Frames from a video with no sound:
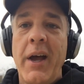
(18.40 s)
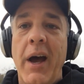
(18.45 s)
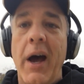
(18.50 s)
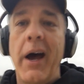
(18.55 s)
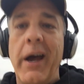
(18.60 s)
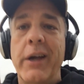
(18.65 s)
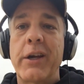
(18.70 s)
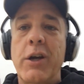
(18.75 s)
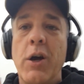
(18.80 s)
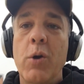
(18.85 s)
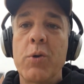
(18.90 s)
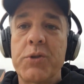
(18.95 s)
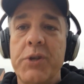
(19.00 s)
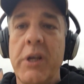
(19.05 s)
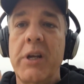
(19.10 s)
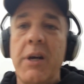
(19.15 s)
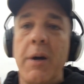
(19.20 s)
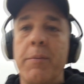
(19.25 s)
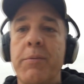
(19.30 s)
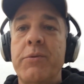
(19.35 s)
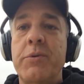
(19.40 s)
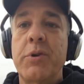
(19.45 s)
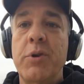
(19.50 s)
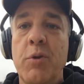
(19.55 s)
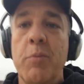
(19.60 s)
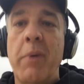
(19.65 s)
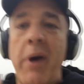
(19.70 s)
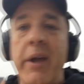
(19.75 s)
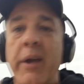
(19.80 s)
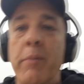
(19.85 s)
I cozied up to
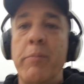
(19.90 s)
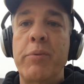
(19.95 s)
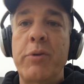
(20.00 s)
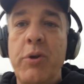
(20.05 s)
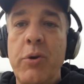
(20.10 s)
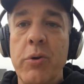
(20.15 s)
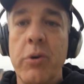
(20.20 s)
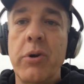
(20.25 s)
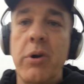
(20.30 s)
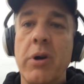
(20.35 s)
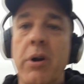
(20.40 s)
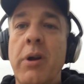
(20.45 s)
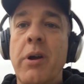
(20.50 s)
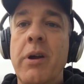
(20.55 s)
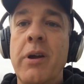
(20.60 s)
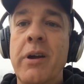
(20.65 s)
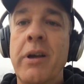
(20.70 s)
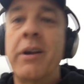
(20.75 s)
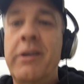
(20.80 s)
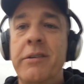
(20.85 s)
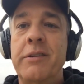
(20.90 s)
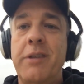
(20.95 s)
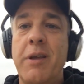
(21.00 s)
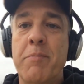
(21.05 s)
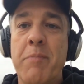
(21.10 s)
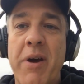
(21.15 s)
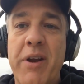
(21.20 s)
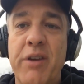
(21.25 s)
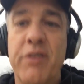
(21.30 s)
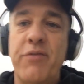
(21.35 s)
my computer, did
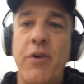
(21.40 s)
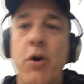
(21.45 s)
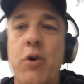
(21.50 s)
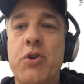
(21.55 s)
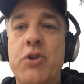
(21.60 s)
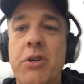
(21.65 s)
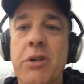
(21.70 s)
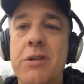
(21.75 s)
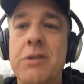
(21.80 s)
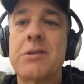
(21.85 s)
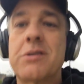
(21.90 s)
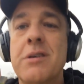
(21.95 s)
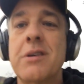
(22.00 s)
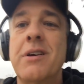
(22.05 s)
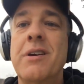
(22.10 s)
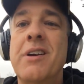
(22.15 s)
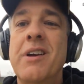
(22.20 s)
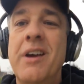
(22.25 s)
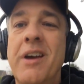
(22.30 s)
my devotions,